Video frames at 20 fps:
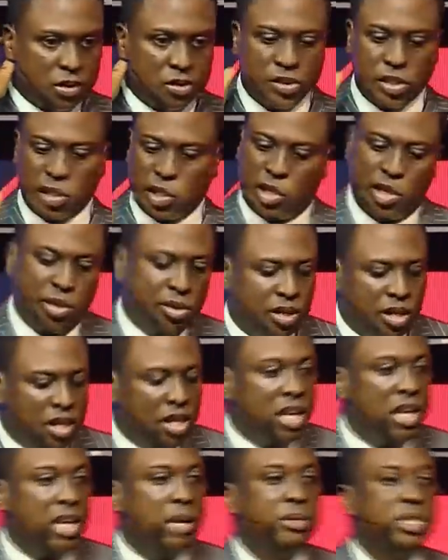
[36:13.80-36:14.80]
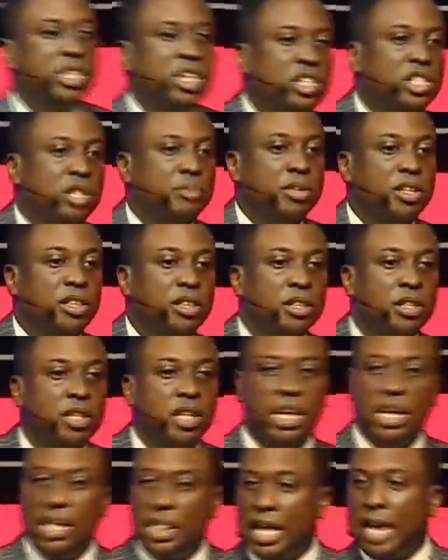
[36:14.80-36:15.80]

So you, let me tell you something. In